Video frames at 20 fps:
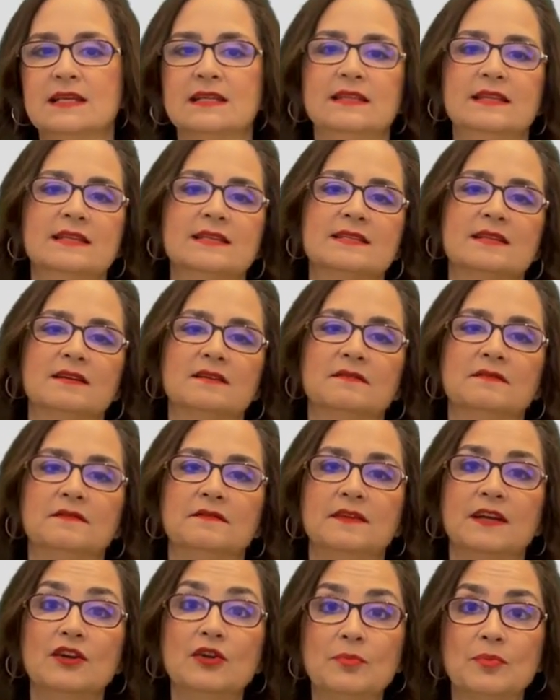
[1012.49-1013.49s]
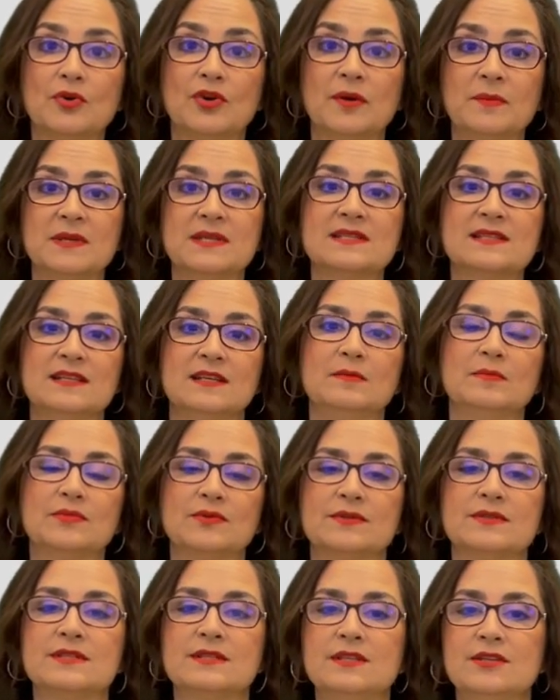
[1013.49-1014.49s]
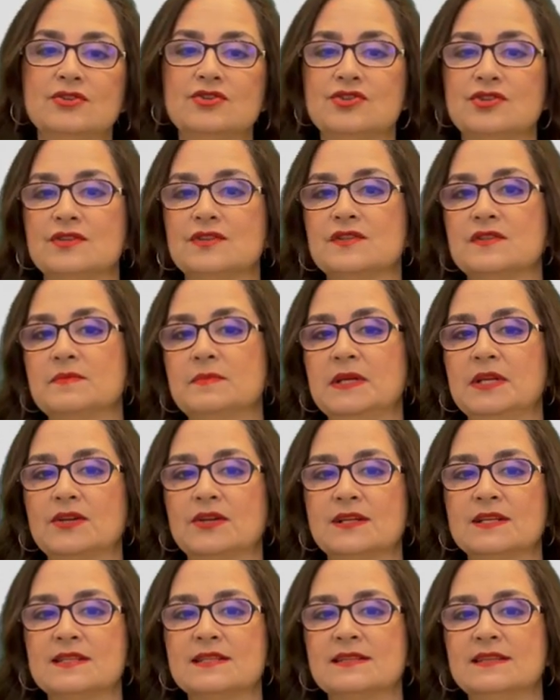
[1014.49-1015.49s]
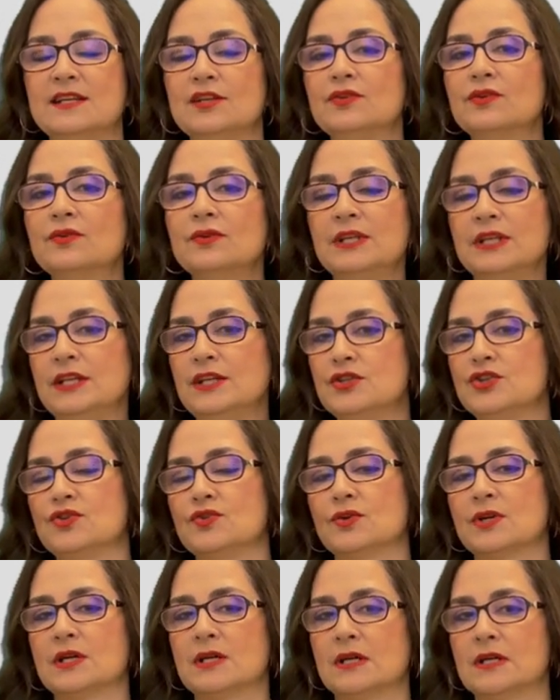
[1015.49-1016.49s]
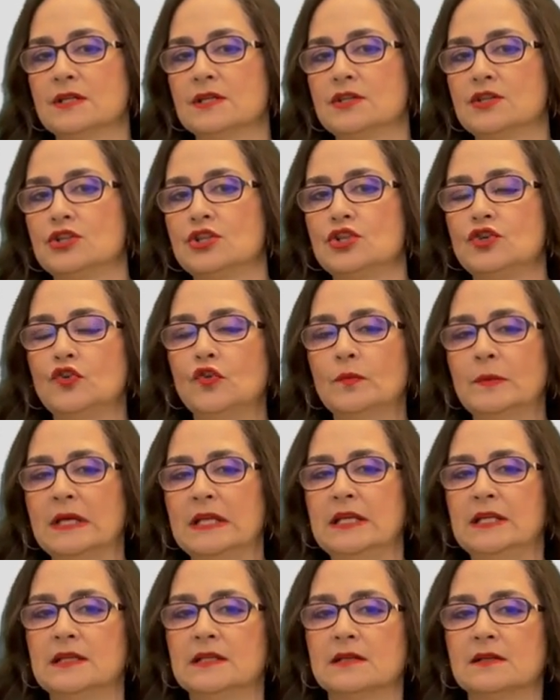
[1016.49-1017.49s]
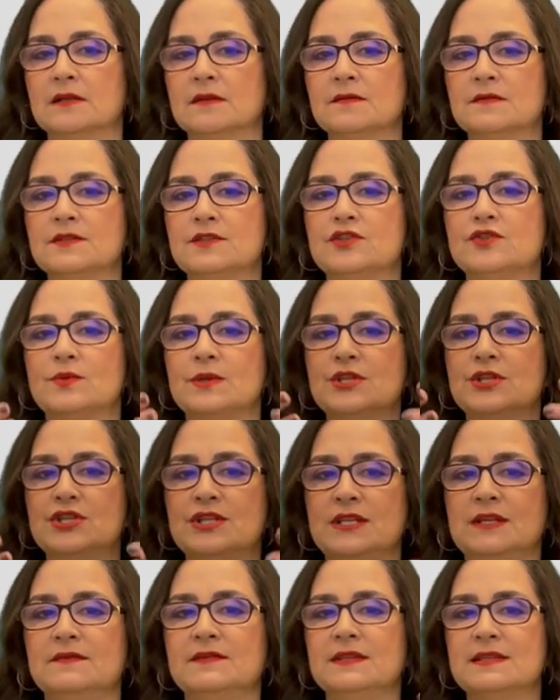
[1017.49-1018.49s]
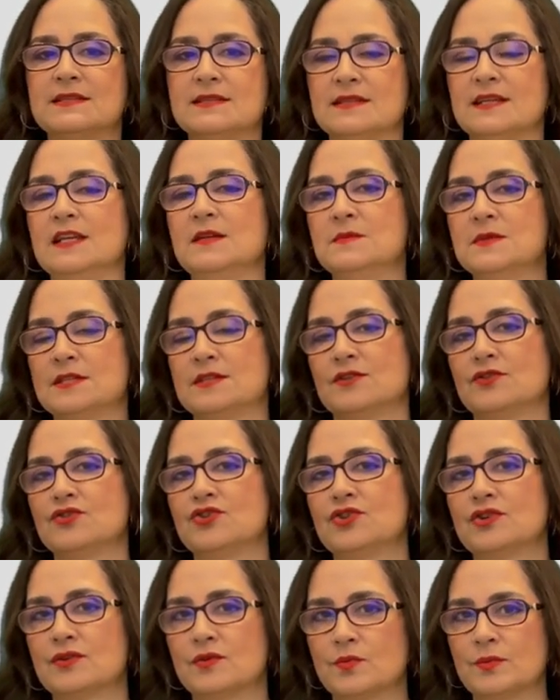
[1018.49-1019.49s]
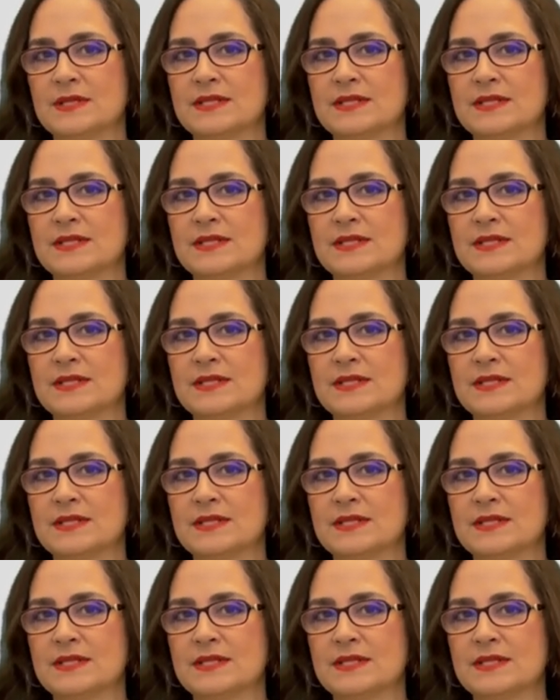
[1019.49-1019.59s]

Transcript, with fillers: These are very promising procedures because they don't need to cut too many nerves to achieve the same surgical